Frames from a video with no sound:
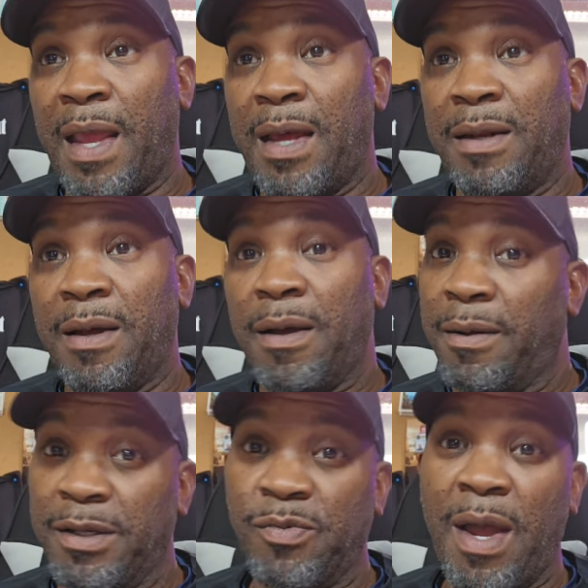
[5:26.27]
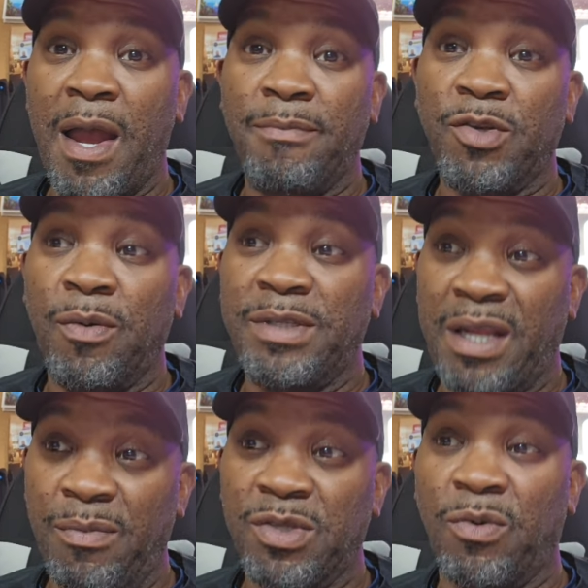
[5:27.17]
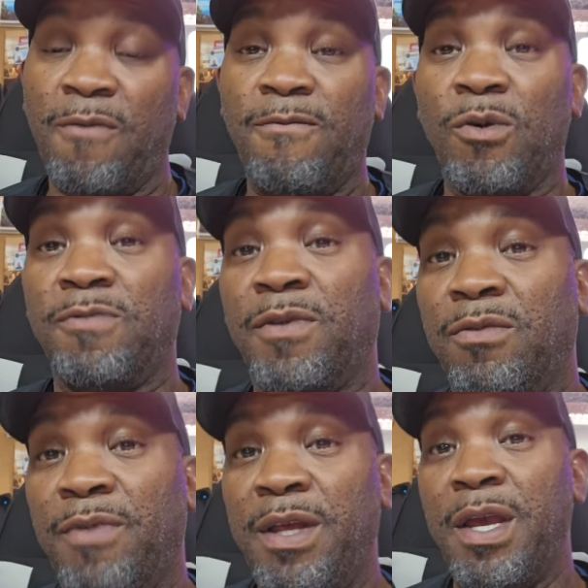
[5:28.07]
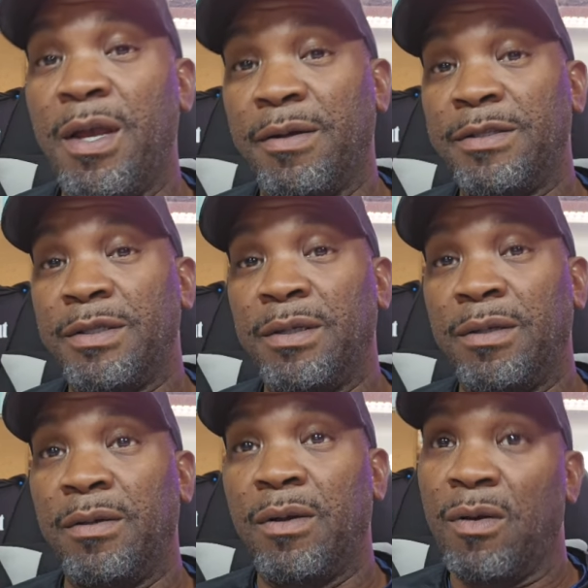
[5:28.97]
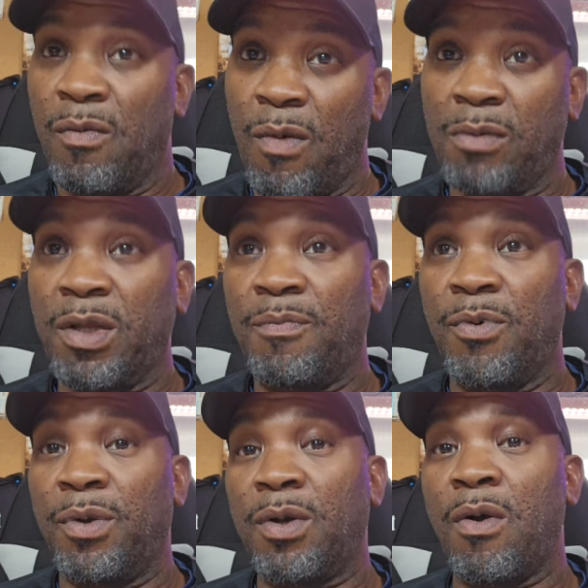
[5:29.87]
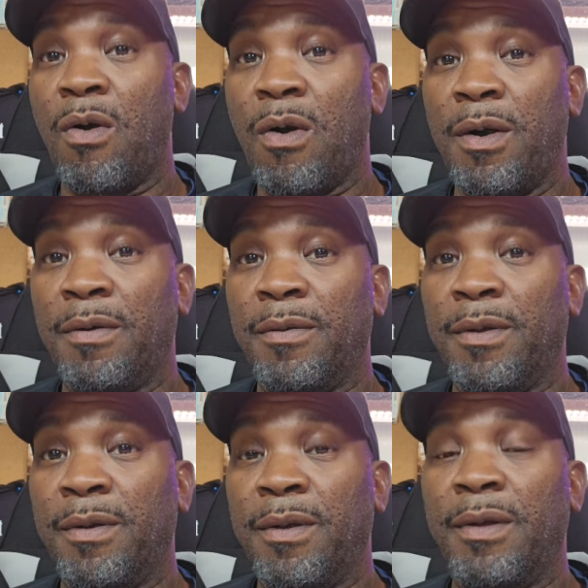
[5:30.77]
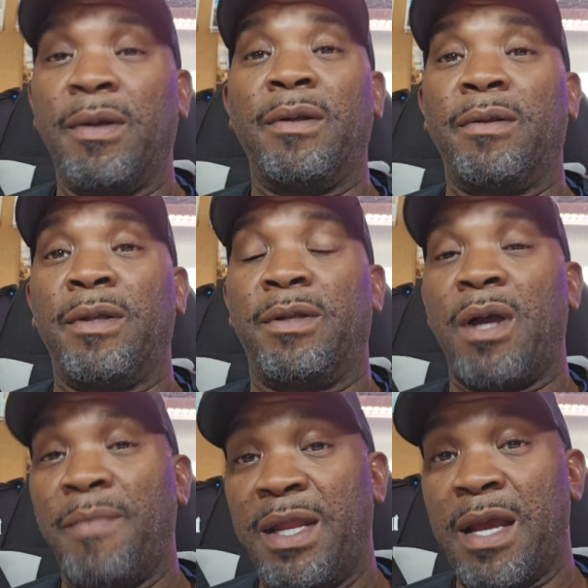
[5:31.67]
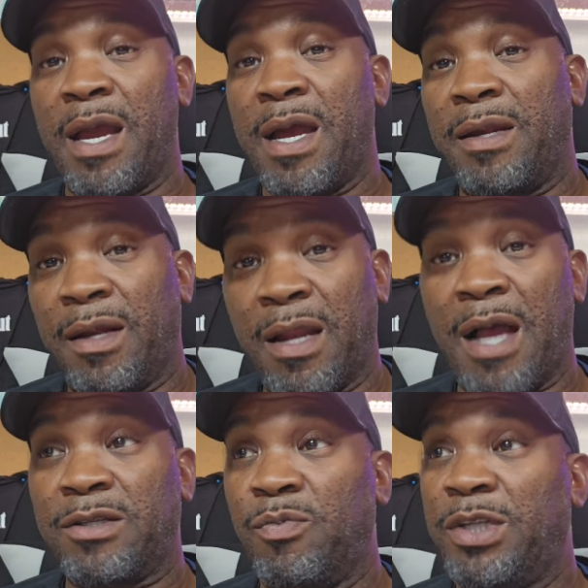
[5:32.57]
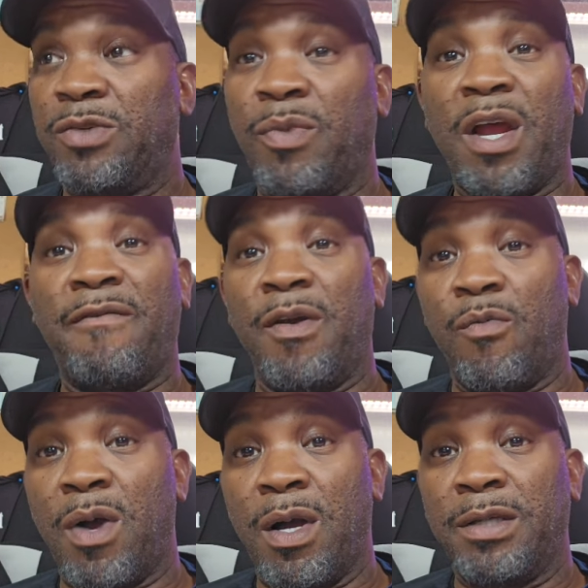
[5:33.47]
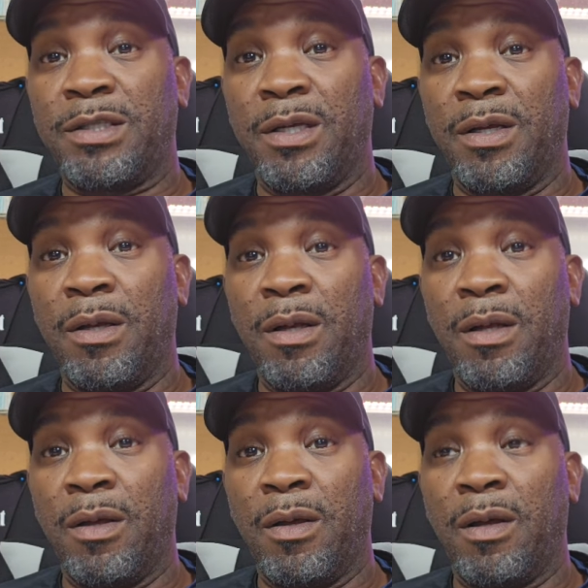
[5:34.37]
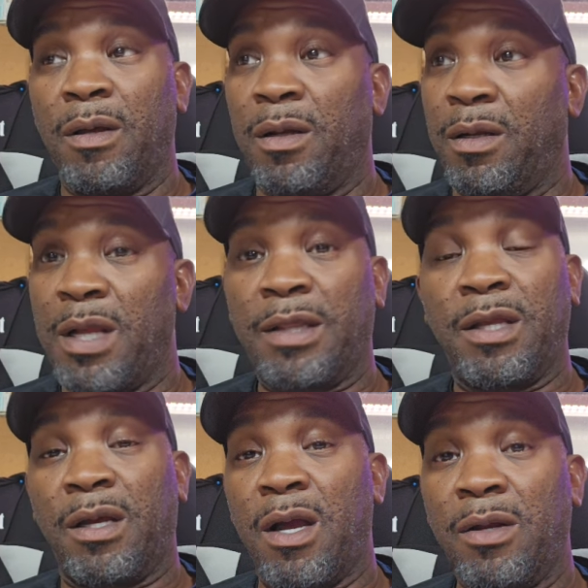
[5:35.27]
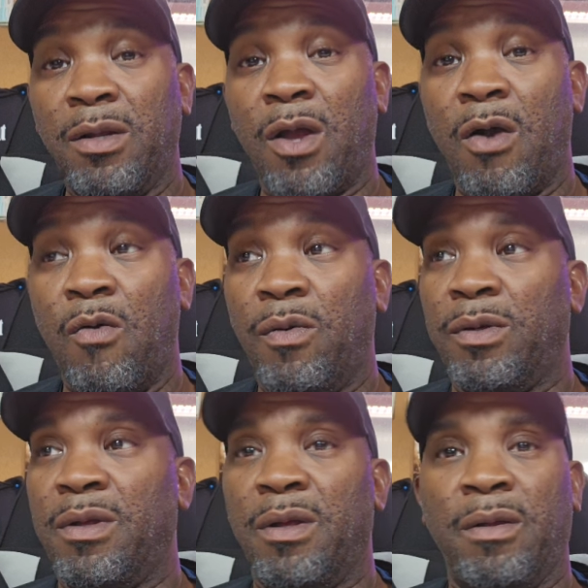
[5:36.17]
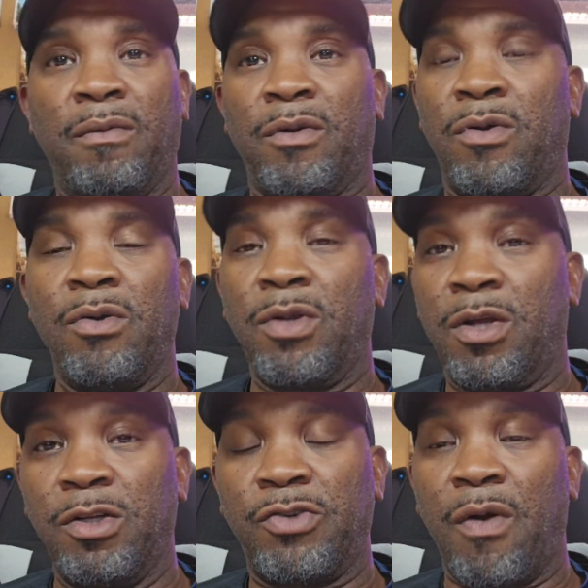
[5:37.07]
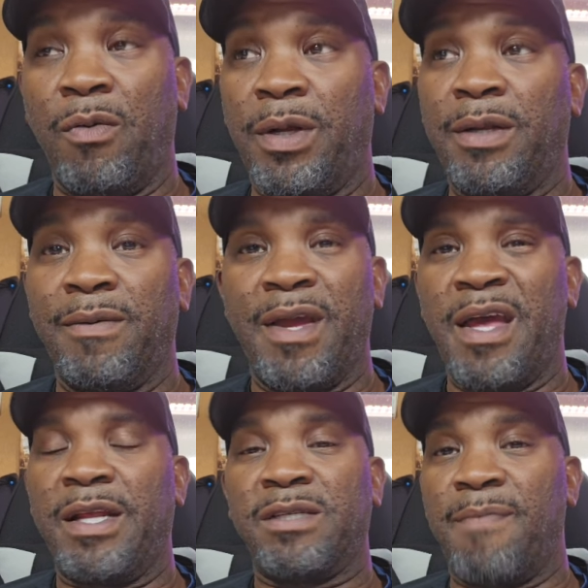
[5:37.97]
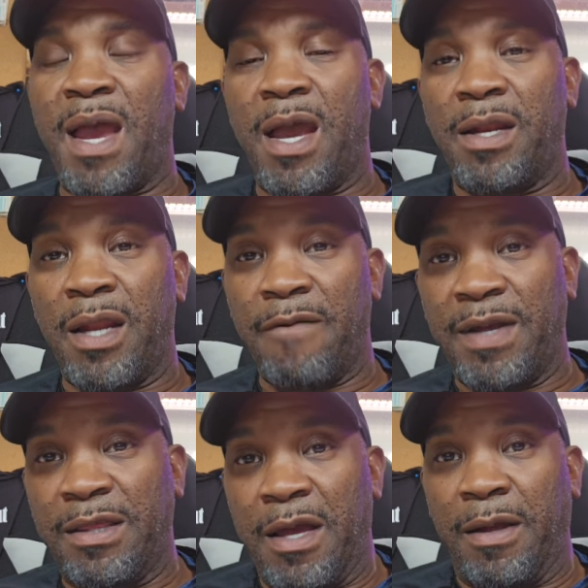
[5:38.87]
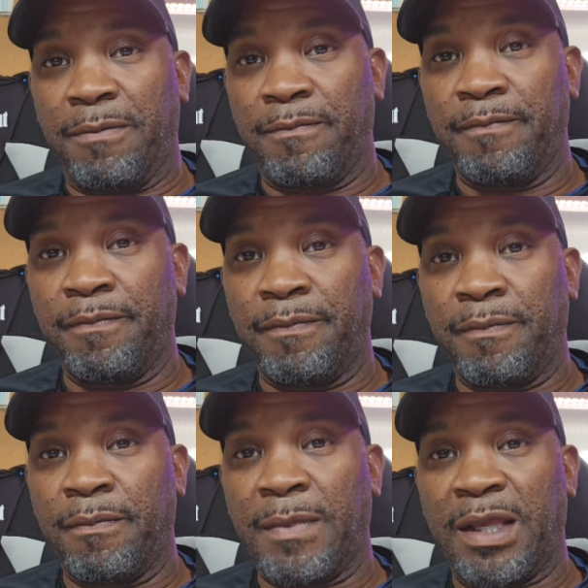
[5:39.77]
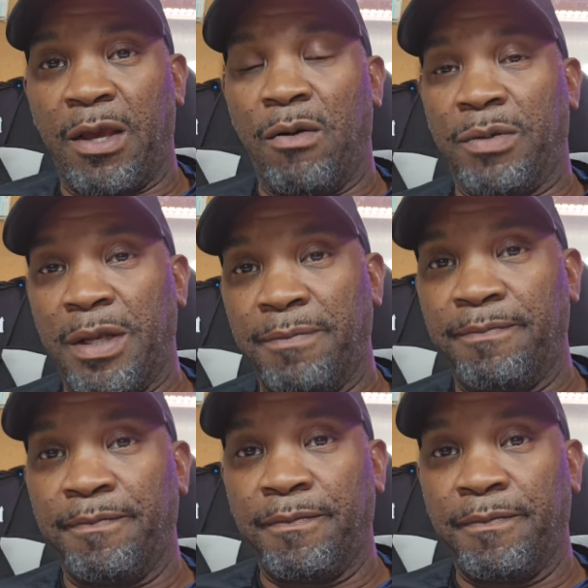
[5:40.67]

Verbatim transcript: And uh, that's what happened to him. He said he was on the force for three years. Walked up on the car. The dummy that had the Glock switch or whatever it was. Let the gun go. Couldn't control it. Hit his man and everything. Killed him.